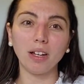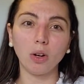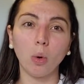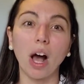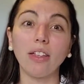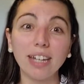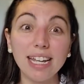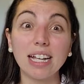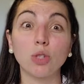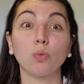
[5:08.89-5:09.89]

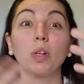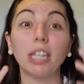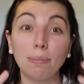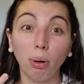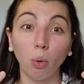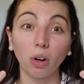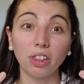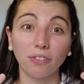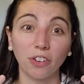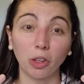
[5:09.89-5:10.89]
quality gets really poor
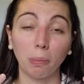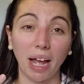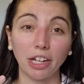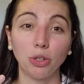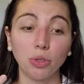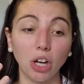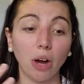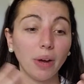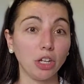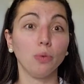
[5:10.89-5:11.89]
the further back you
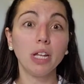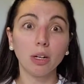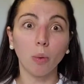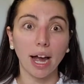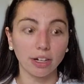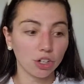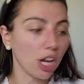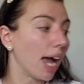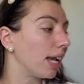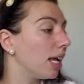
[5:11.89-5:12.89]
go, and you need a wider
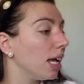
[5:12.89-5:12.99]
shot.